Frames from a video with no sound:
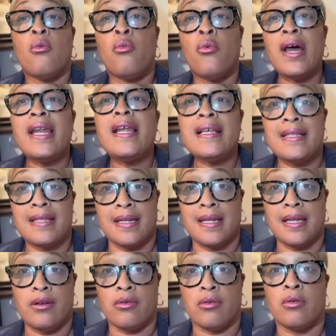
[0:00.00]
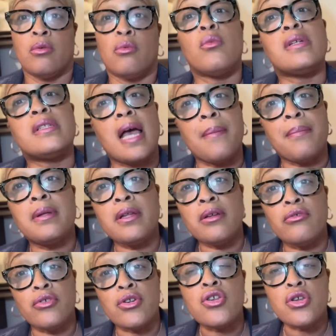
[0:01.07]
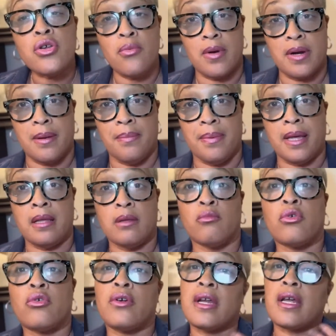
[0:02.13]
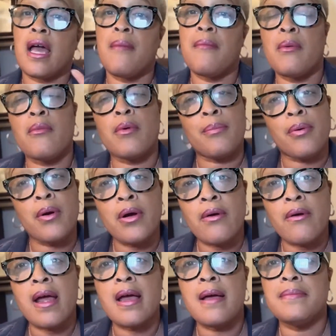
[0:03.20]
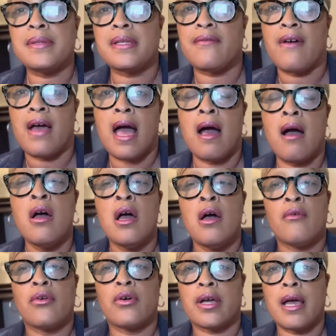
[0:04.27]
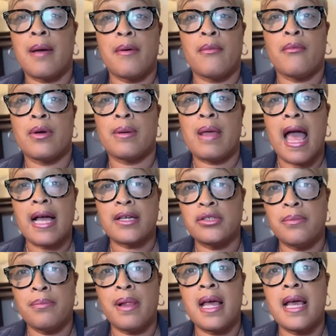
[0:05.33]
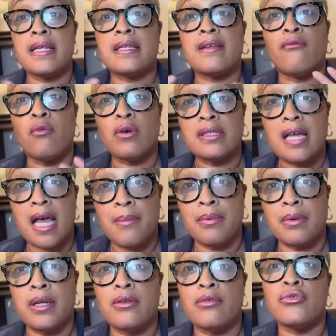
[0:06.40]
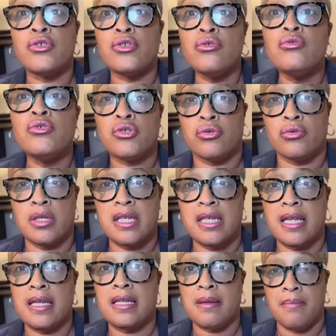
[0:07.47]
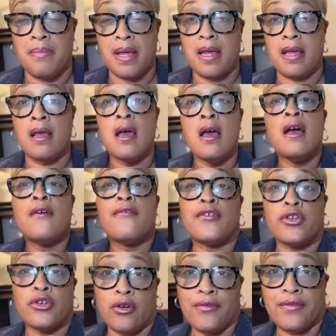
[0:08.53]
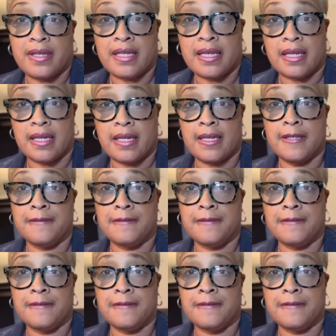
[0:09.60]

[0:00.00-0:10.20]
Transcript: What is a leader? What type of leader do you want to be? We're going to come up with programs we're going to come up with action plans of what type of leader you truly need to be for your facility.